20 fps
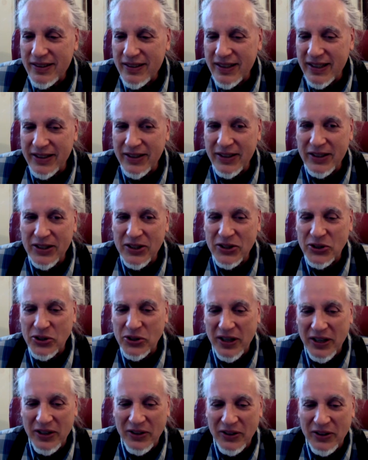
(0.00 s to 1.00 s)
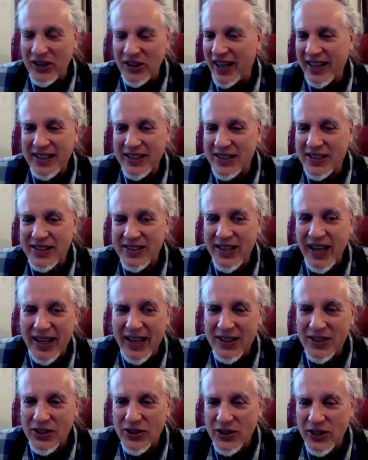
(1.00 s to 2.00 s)
in the United
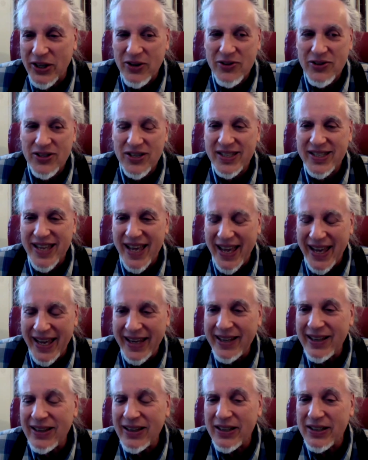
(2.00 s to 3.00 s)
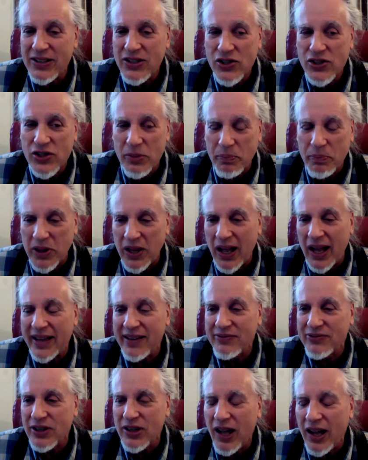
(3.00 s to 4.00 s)
States, there's this endless supply
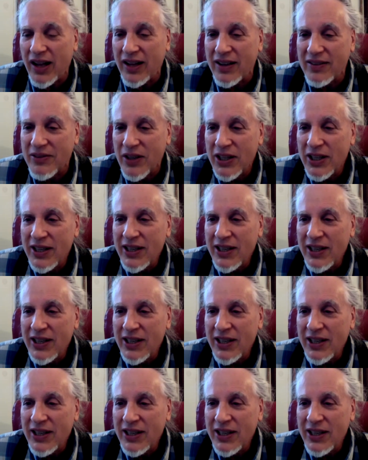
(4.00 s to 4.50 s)
of love.